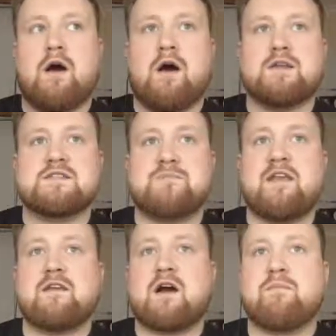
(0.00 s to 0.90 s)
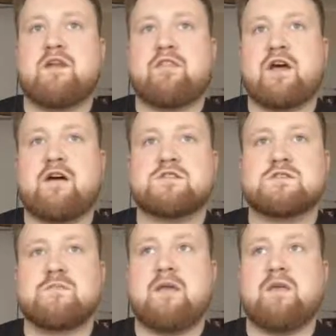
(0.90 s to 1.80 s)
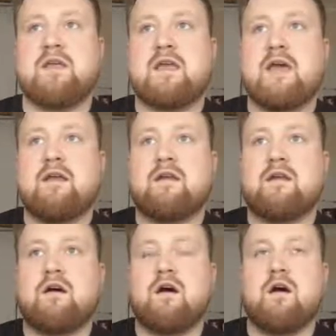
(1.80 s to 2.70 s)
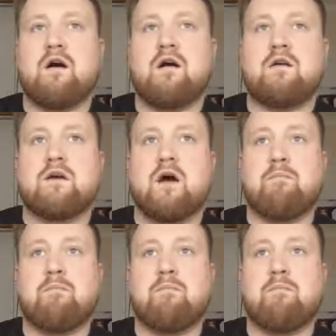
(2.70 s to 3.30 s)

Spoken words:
spend a couple of thousand, maybe getting a